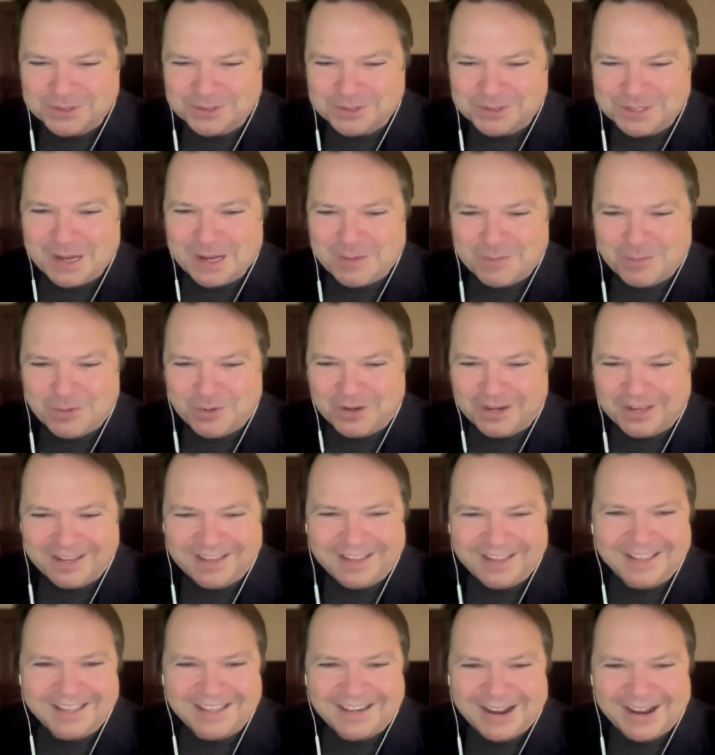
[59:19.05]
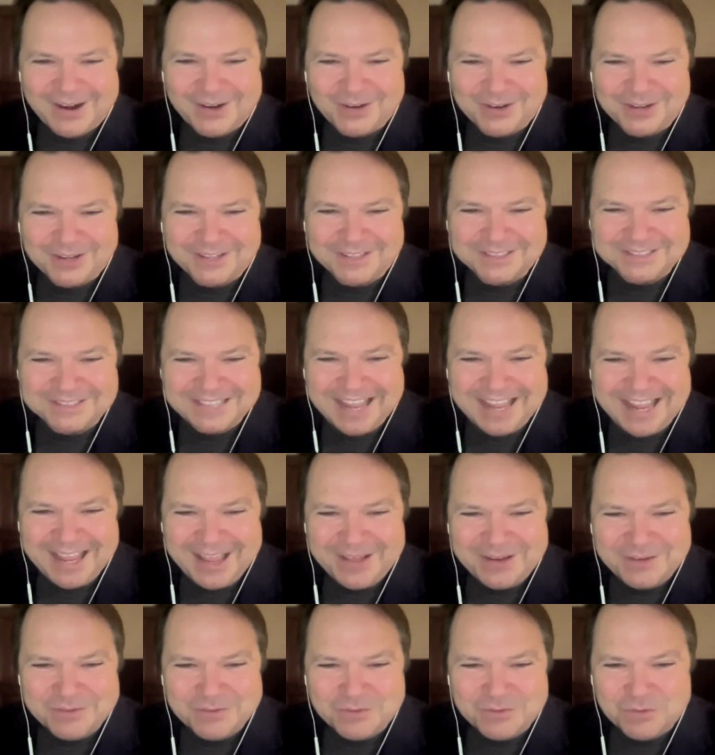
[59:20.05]
celebrity in our little
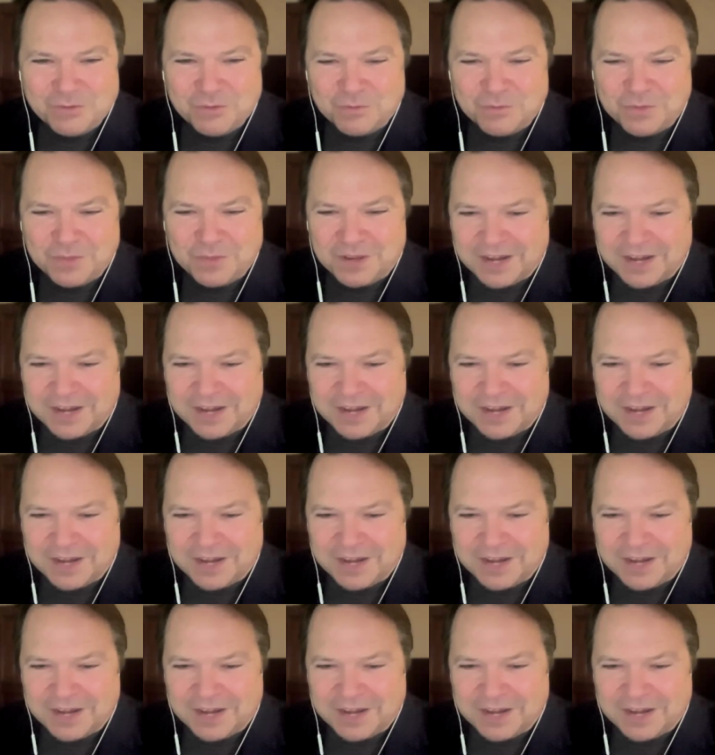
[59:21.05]
town for